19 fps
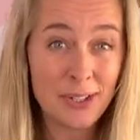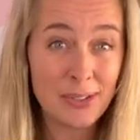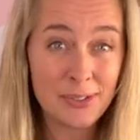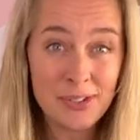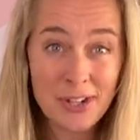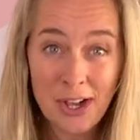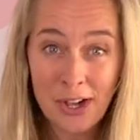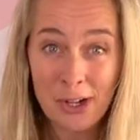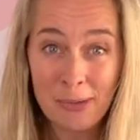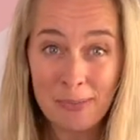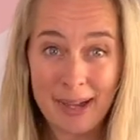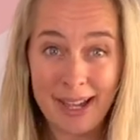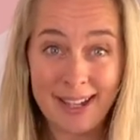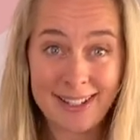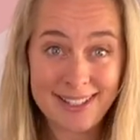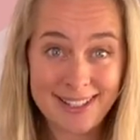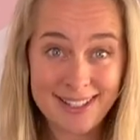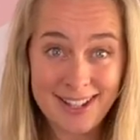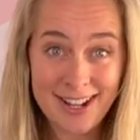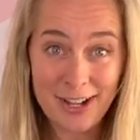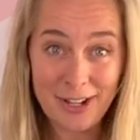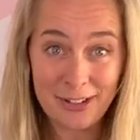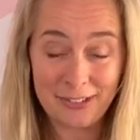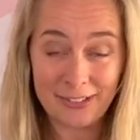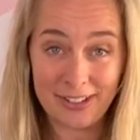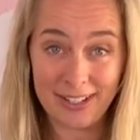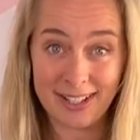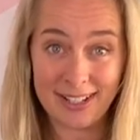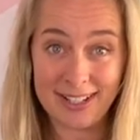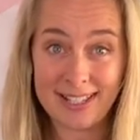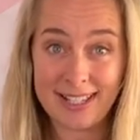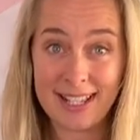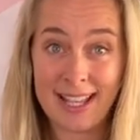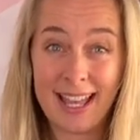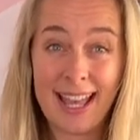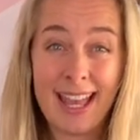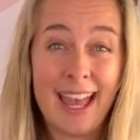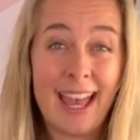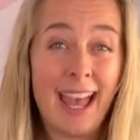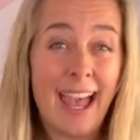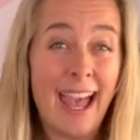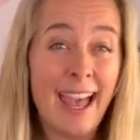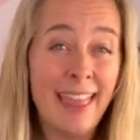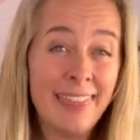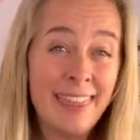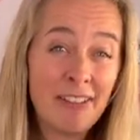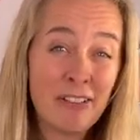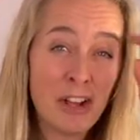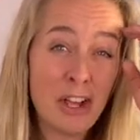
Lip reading: no mess, no fuss. And there are